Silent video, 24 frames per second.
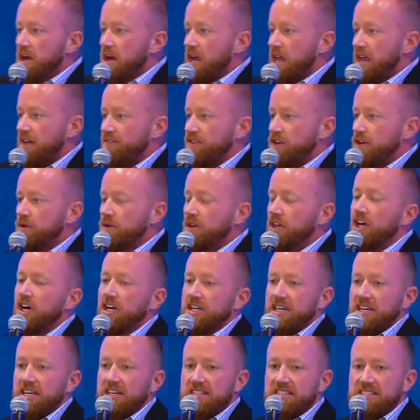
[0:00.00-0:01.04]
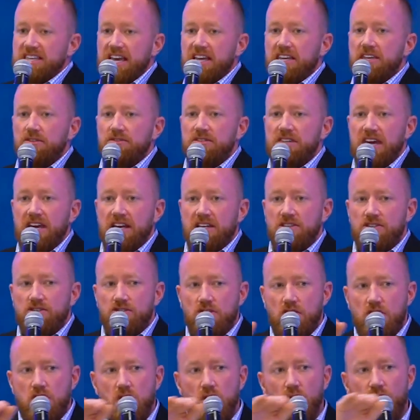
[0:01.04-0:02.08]
If you look at Executech's
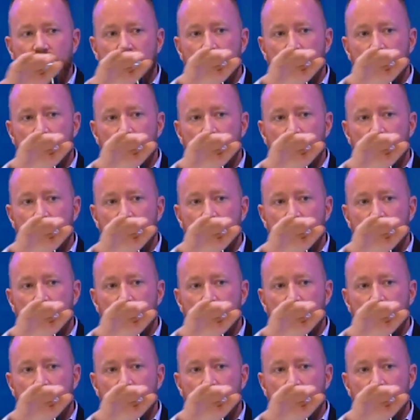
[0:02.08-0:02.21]
growth